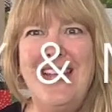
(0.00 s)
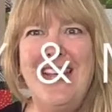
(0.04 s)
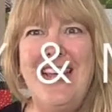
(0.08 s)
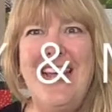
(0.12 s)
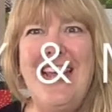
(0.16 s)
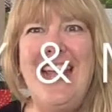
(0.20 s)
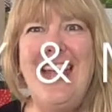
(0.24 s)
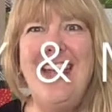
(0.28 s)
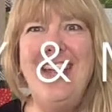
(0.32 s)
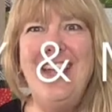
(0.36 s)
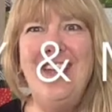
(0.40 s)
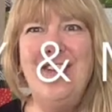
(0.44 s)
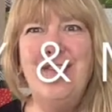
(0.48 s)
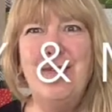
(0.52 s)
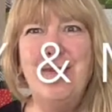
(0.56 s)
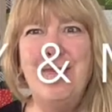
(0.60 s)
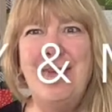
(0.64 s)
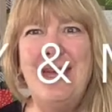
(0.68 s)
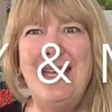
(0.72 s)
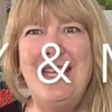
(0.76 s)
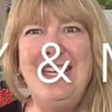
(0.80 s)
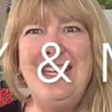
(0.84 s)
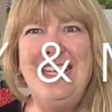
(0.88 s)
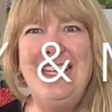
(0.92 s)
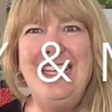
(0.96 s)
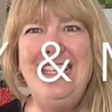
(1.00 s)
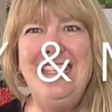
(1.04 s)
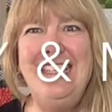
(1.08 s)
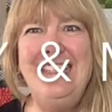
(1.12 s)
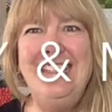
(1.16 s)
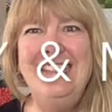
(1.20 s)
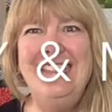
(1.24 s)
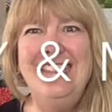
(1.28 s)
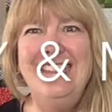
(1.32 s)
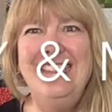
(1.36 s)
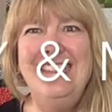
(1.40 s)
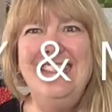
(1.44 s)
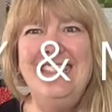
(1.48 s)
Hey everybody,
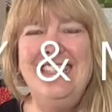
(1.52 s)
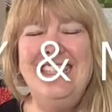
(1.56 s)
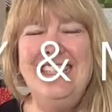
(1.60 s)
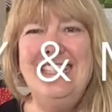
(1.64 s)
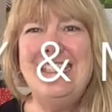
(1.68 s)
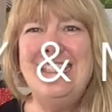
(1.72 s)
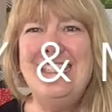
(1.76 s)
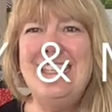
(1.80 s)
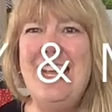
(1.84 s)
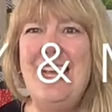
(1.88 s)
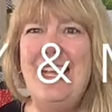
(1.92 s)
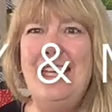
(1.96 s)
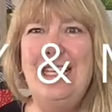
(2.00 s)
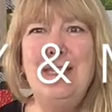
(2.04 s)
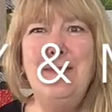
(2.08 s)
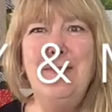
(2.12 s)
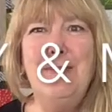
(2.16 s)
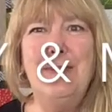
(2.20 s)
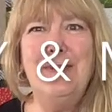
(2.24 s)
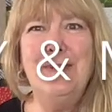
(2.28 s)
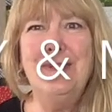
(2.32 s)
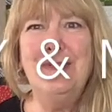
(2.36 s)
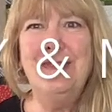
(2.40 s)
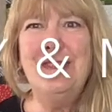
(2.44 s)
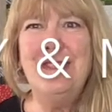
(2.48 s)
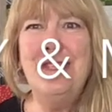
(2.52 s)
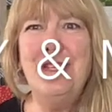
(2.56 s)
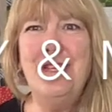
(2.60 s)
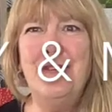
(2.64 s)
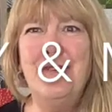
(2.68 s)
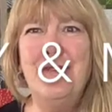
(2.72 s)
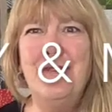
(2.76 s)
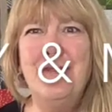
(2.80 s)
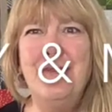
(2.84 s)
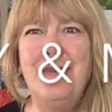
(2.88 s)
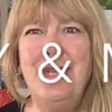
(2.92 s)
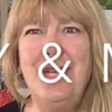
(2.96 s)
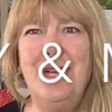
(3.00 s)
it's Natalie Barnes here
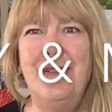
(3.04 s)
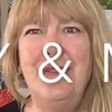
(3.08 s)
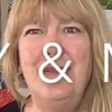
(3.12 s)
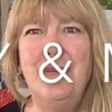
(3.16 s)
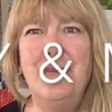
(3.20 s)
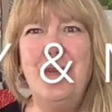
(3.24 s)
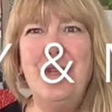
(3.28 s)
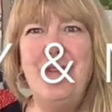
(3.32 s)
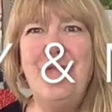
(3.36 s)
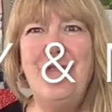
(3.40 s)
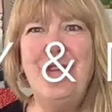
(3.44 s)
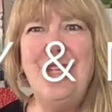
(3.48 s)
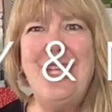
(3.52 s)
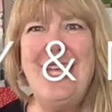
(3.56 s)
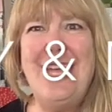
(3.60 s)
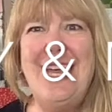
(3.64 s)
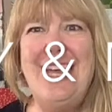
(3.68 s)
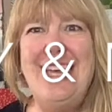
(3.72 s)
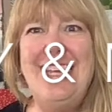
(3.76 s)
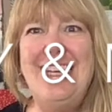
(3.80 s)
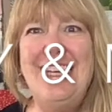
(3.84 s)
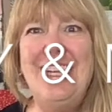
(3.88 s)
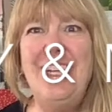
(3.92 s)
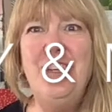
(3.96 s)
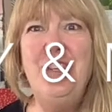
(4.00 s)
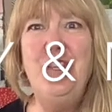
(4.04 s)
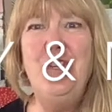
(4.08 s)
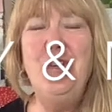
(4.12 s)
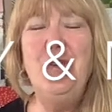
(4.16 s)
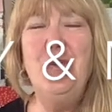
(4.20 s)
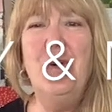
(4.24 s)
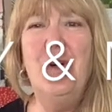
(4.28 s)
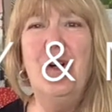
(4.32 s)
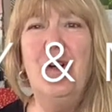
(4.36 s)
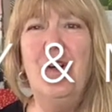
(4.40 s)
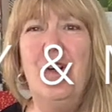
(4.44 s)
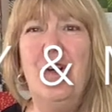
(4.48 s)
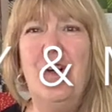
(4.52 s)
from Beyond the Reef again, and
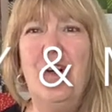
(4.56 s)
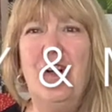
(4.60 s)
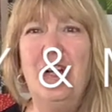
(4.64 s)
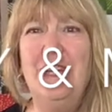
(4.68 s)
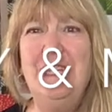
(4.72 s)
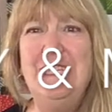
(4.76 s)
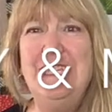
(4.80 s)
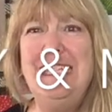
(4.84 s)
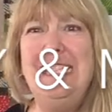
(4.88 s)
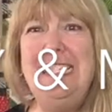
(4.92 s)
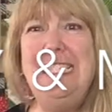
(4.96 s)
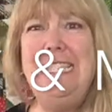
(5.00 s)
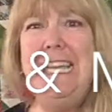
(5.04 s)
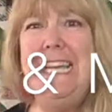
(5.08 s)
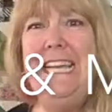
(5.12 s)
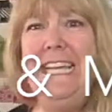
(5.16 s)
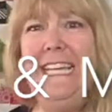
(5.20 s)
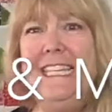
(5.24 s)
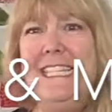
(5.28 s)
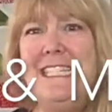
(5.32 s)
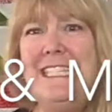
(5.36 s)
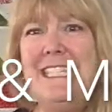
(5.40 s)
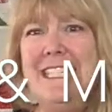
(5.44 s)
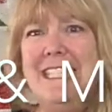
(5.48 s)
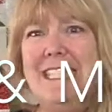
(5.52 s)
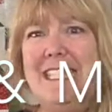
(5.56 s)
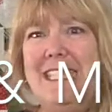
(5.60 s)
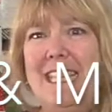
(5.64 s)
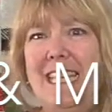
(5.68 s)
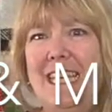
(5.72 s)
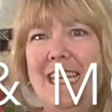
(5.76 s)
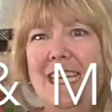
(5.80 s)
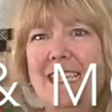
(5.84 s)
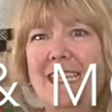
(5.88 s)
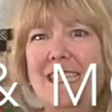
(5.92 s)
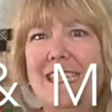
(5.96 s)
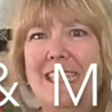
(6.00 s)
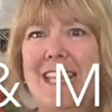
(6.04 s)
you are on day
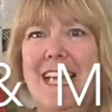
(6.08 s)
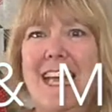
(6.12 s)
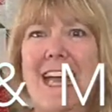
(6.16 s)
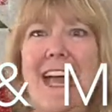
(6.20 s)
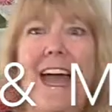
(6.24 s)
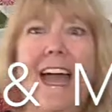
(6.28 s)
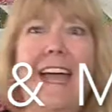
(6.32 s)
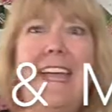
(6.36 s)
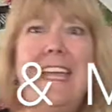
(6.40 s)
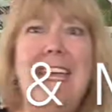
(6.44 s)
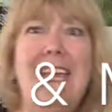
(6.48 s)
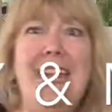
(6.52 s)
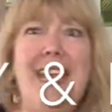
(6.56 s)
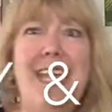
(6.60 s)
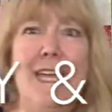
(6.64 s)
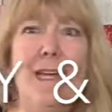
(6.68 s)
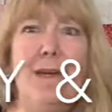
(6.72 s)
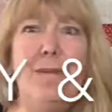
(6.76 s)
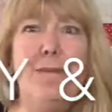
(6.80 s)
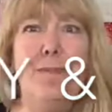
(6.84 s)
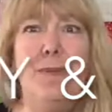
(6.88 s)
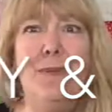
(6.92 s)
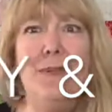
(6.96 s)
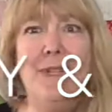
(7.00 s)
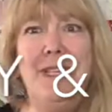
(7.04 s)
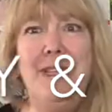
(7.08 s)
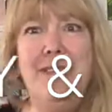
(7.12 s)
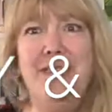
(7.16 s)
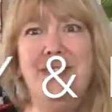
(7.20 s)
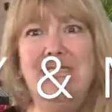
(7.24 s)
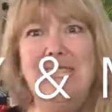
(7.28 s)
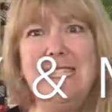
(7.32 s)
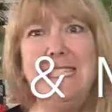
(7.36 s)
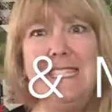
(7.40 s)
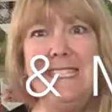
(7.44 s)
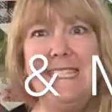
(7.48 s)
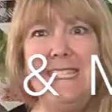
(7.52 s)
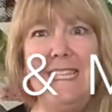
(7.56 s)
6. I can't believe
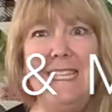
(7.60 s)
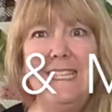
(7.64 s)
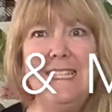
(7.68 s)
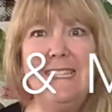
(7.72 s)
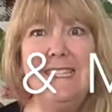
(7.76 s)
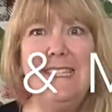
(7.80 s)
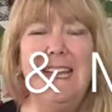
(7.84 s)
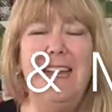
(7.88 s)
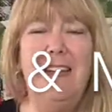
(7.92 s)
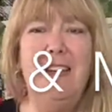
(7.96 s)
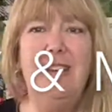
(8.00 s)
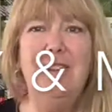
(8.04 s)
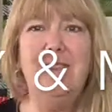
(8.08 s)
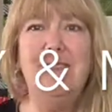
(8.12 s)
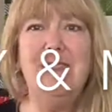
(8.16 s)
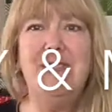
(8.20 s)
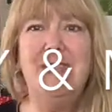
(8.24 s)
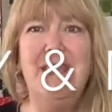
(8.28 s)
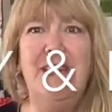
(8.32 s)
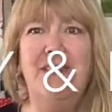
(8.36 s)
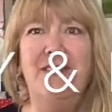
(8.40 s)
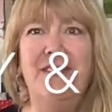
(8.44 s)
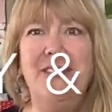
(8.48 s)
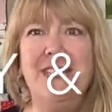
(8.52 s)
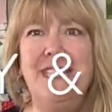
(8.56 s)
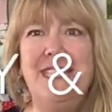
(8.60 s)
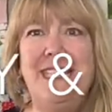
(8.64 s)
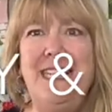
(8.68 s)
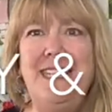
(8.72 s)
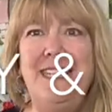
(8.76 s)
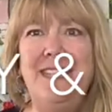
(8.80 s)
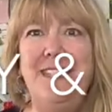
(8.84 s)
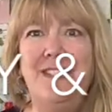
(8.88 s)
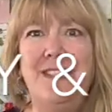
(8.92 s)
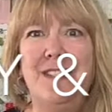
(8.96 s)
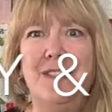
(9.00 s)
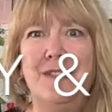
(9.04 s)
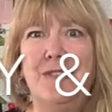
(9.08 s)
it, 6 out of 7
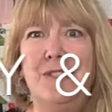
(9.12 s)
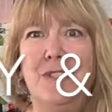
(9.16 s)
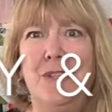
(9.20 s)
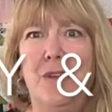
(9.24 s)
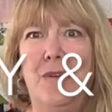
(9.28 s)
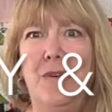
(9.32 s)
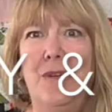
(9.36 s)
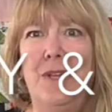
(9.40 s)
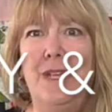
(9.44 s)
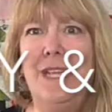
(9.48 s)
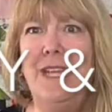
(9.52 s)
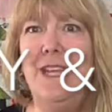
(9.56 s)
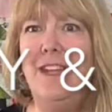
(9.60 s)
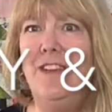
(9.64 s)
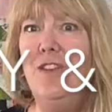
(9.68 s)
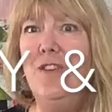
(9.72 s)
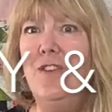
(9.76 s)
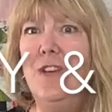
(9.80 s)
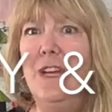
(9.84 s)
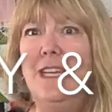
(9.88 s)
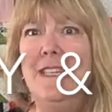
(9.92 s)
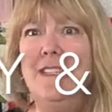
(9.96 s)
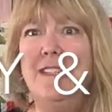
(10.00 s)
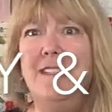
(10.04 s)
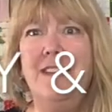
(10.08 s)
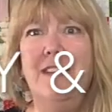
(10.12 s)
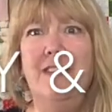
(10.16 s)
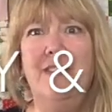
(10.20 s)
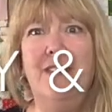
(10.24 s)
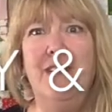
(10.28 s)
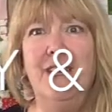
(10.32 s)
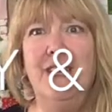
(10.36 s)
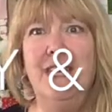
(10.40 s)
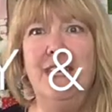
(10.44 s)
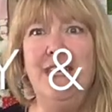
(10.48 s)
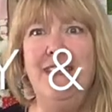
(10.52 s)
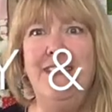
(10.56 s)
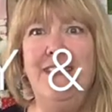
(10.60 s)
days of sewing, and you guys have
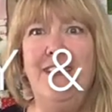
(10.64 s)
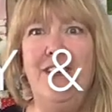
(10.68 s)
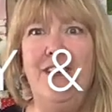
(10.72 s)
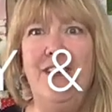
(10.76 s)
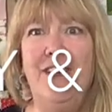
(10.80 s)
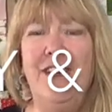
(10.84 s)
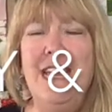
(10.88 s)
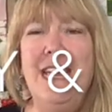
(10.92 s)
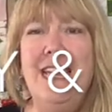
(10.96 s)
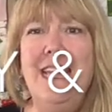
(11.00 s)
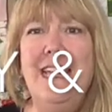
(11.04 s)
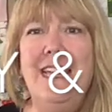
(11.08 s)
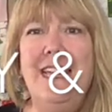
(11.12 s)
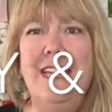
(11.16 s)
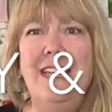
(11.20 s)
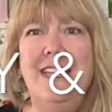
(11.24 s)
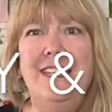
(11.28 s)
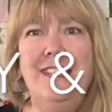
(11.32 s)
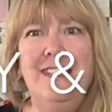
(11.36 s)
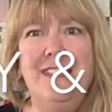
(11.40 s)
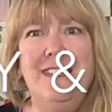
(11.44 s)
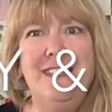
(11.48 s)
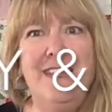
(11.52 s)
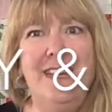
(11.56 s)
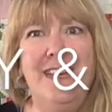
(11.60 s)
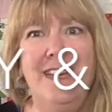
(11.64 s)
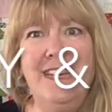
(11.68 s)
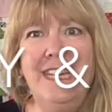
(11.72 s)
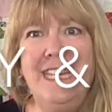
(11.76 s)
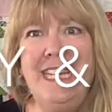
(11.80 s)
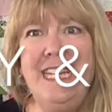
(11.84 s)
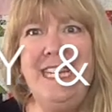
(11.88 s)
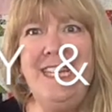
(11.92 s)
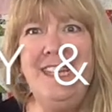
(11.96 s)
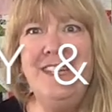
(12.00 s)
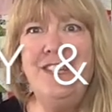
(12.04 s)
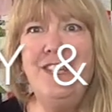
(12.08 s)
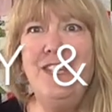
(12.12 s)
hung in there and done
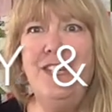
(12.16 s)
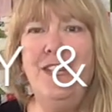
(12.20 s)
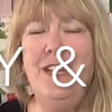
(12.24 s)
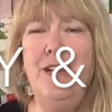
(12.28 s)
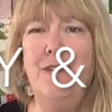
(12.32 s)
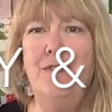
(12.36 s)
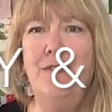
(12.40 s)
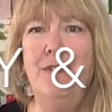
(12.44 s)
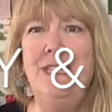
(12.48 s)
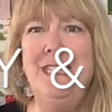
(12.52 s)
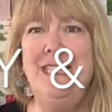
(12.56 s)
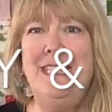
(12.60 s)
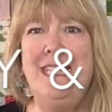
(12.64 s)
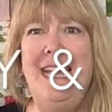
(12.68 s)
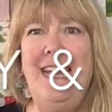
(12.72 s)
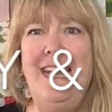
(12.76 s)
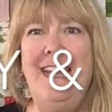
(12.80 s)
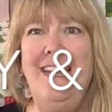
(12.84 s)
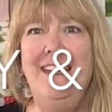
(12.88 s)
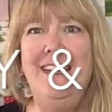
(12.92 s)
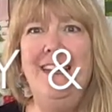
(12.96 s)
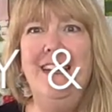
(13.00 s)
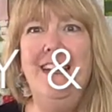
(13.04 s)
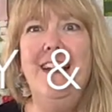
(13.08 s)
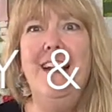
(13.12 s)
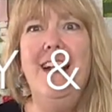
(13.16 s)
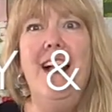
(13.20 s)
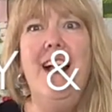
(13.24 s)
each and every day.